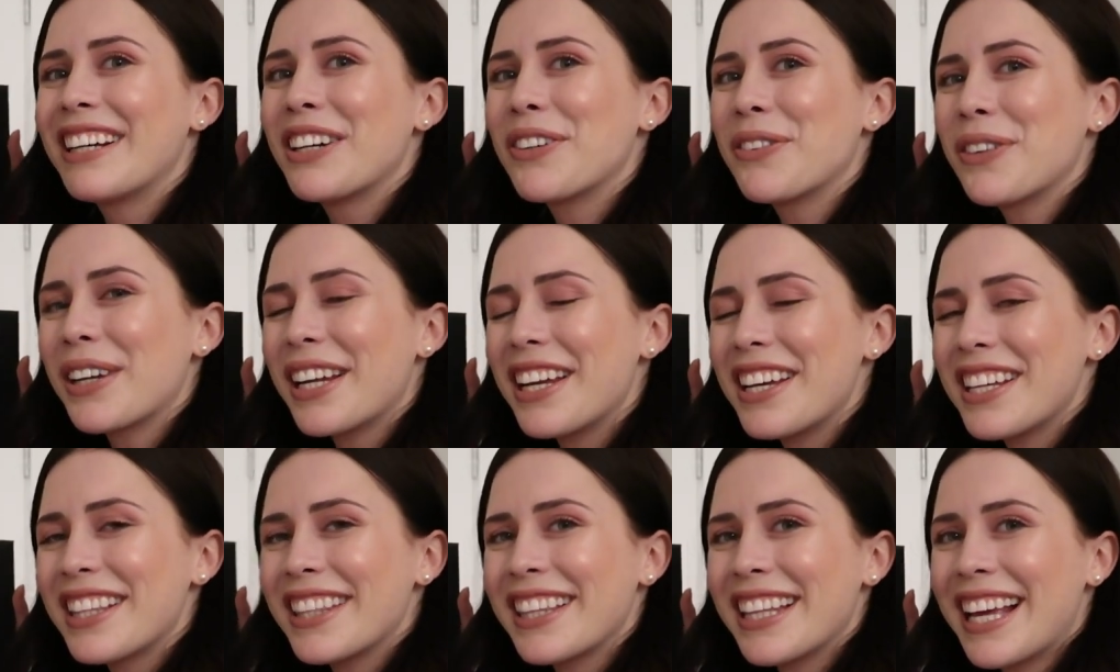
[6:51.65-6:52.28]
What do
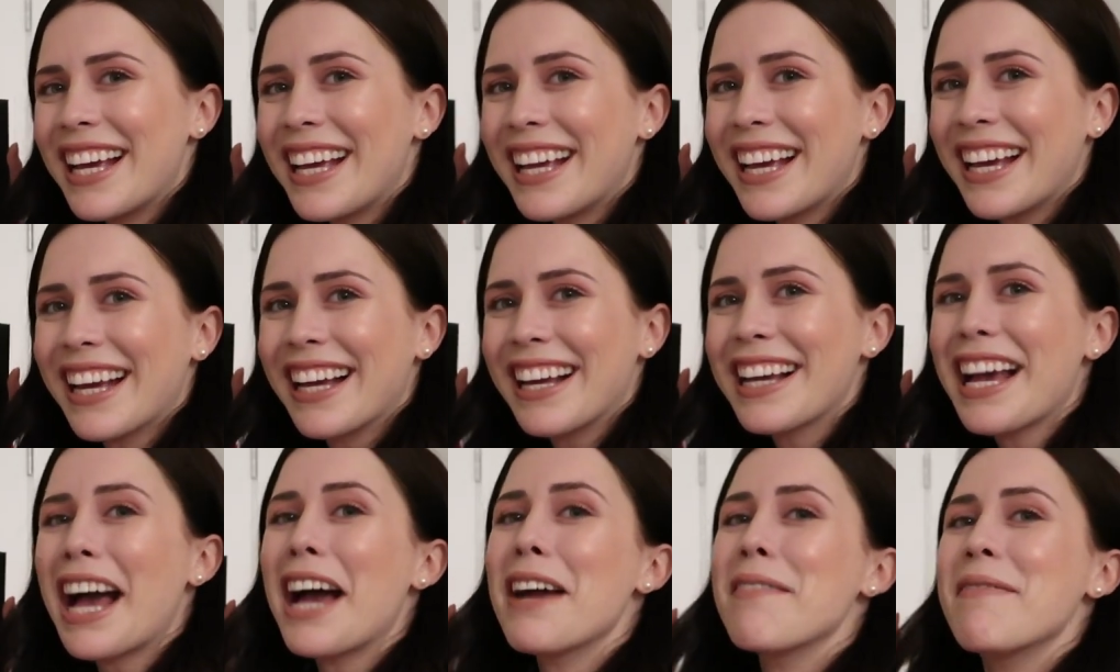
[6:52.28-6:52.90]
you
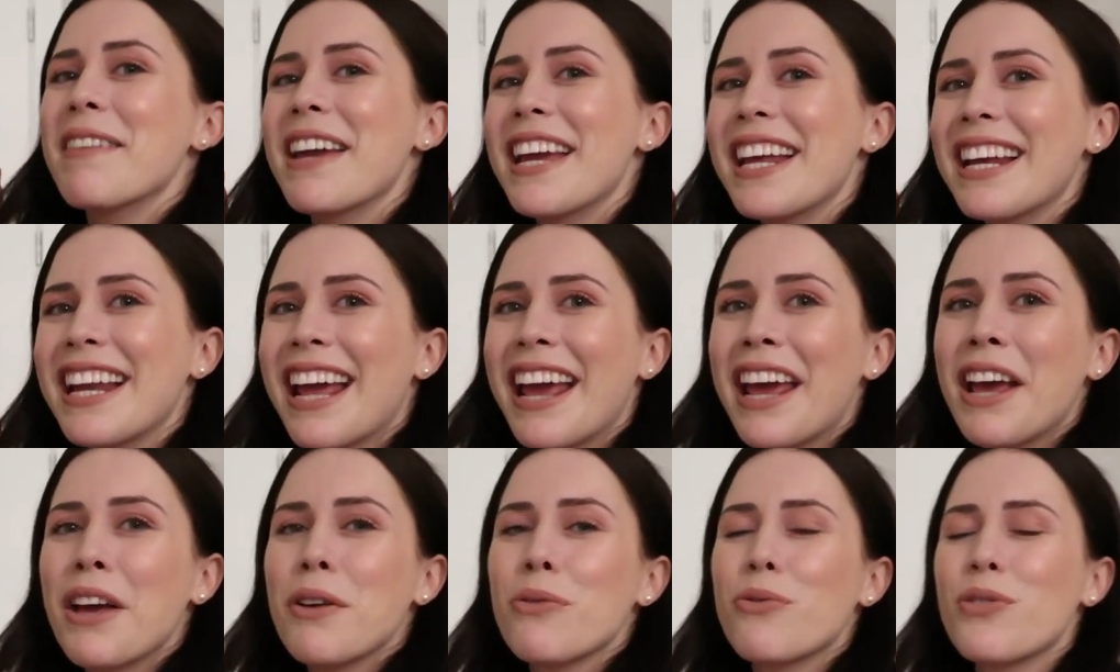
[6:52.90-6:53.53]
think? I mean,
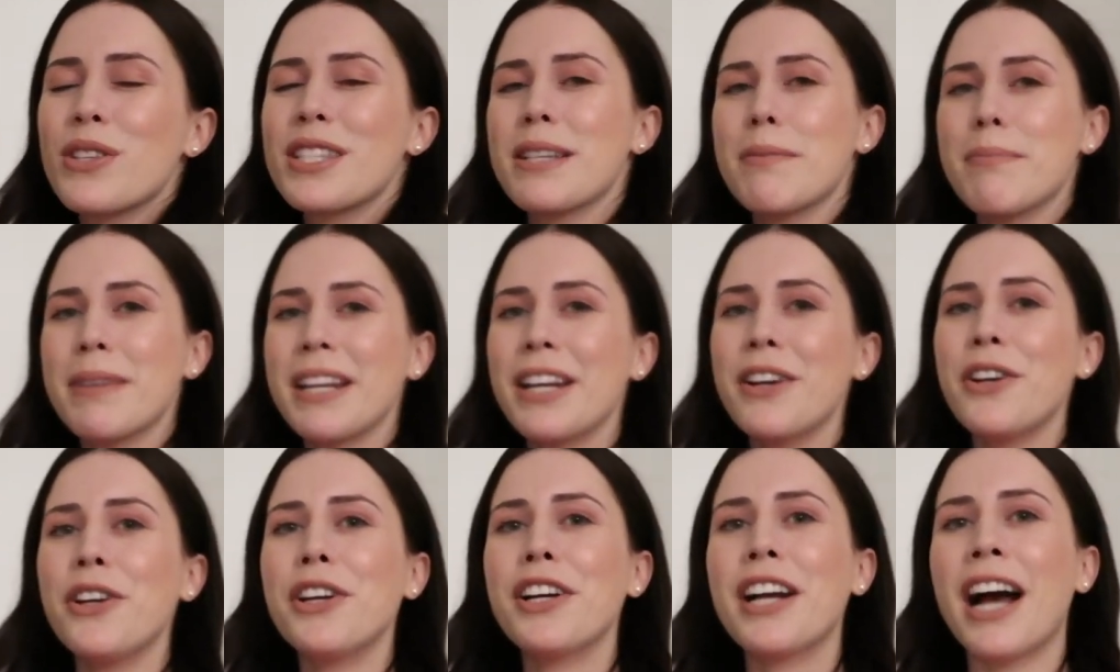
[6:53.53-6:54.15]
for
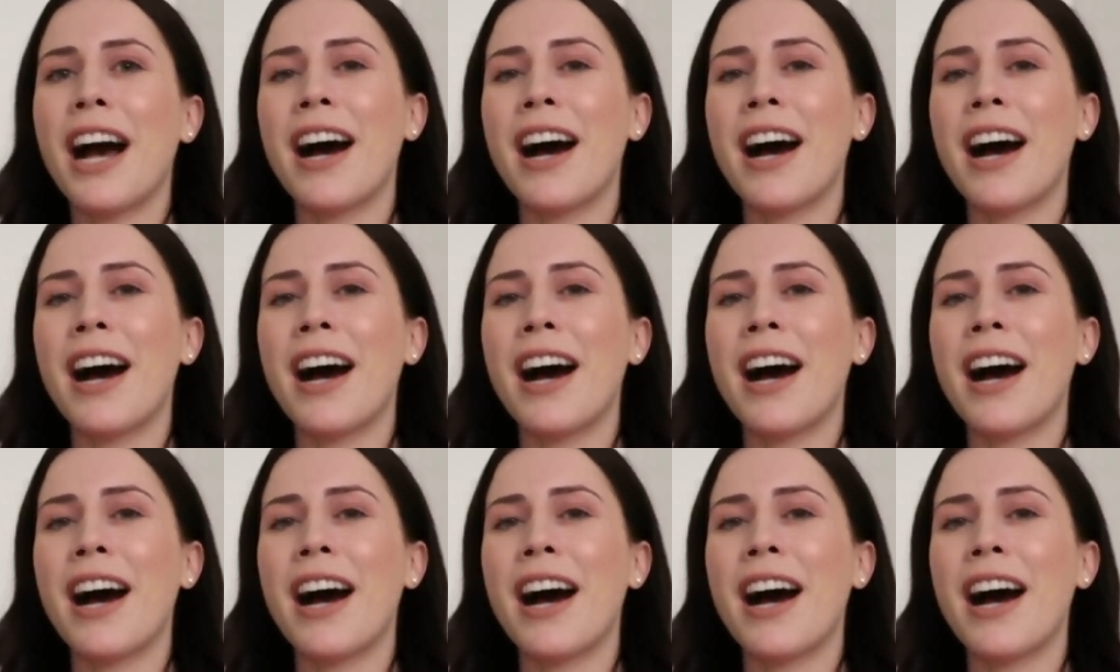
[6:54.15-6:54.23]
somebody who